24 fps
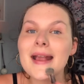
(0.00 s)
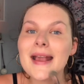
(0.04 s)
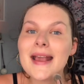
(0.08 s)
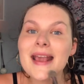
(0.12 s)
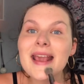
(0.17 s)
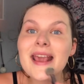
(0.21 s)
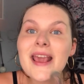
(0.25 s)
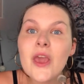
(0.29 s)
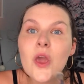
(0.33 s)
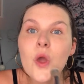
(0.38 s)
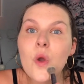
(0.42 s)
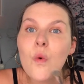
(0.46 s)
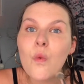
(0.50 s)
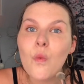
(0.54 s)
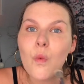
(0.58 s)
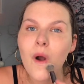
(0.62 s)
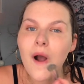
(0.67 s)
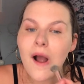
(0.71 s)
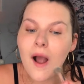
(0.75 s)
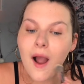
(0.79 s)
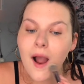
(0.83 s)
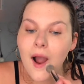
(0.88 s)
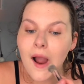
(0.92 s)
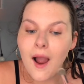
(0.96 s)
Ew.
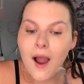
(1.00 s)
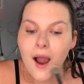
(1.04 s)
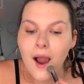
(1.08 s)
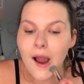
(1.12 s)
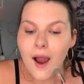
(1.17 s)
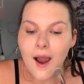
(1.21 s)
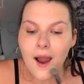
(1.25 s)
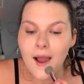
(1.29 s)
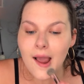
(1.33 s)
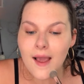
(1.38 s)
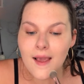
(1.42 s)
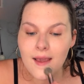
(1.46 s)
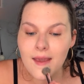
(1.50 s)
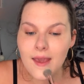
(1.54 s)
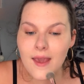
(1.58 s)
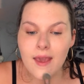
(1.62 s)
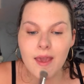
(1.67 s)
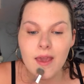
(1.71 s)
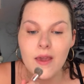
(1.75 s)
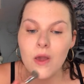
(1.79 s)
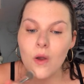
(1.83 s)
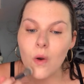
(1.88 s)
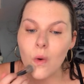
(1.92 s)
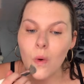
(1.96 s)

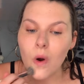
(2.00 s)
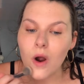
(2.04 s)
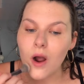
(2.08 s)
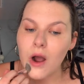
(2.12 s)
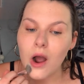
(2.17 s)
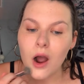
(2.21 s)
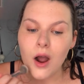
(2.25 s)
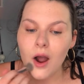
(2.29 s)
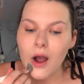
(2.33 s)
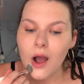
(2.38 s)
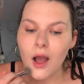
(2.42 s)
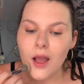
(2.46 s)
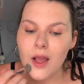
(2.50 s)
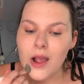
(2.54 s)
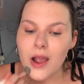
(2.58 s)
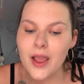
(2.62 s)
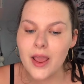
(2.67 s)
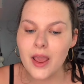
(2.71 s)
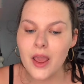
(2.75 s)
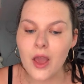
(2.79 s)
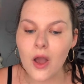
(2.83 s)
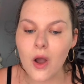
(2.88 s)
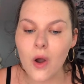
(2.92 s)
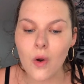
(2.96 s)
Ew.
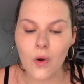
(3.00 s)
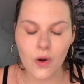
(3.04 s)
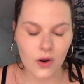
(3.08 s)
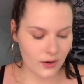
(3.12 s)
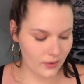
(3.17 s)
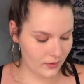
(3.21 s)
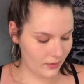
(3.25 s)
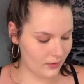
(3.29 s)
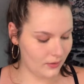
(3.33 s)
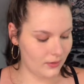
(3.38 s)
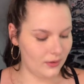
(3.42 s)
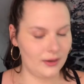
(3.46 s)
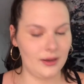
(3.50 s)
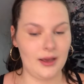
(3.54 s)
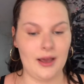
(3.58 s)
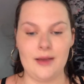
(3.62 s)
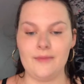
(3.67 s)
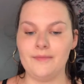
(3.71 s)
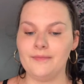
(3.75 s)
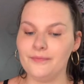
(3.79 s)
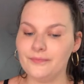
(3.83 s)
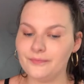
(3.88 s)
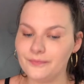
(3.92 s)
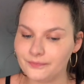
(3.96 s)
Ew. Okay.
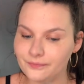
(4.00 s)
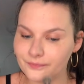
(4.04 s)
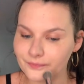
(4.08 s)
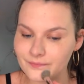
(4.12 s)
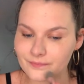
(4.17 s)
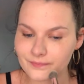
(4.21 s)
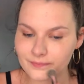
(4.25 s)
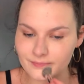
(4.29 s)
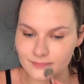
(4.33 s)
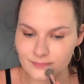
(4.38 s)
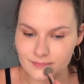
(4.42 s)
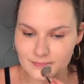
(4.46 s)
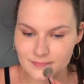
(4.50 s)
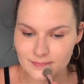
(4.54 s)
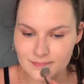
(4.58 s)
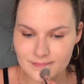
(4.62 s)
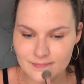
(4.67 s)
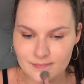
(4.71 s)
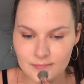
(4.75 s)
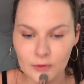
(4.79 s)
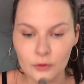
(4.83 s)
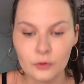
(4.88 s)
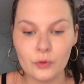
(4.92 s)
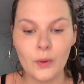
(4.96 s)

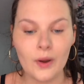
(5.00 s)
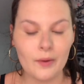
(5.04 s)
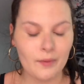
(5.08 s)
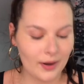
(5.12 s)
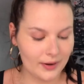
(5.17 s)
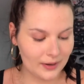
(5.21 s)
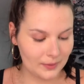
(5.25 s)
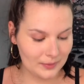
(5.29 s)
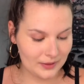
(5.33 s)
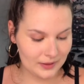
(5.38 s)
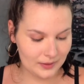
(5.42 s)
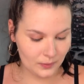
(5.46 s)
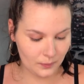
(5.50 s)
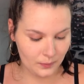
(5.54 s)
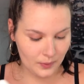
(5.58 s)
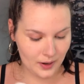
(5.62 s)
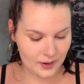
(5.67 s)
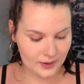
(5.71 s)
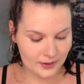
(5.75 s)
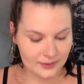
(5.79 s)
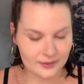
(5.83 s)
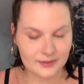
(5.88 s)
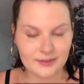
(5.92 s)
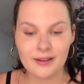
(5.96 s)
Do I recommend this
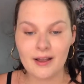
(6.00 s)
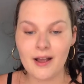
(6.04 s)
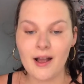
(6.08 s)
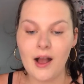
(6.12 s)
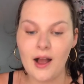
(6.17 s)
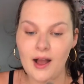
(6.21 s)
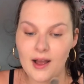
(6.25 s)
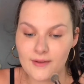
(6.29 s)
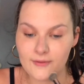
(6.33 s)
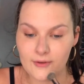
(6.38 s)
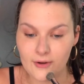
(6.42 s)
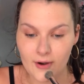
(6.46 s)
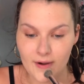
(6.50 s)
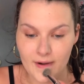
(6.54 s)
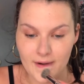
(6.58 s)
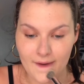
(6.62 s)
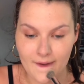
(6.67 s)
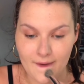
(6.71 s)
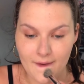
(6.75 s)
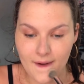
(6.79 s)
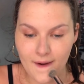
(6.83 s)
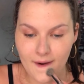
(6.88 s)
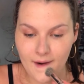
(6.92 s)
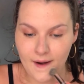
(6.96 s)
product? I have no
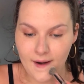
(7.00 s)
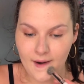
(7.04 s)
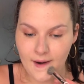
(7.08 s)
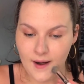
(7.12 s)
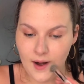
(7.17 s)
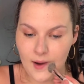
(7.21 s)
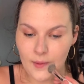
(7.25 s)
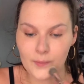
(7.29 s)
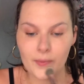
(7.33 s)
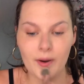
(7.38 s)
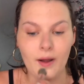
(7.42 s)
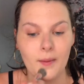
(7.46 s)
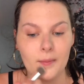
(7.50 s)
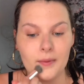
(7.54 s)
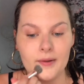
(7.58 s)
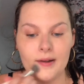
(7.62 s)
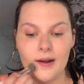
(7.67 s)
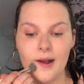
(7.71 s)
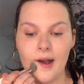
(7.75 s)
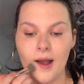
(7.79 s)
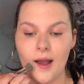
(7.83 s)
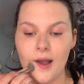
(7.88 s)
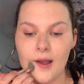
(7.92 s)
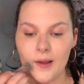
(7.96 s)
idea. Probably
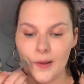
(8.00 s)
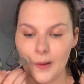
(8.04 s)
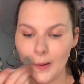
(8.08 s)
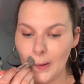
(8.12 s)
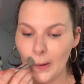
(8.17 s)
not.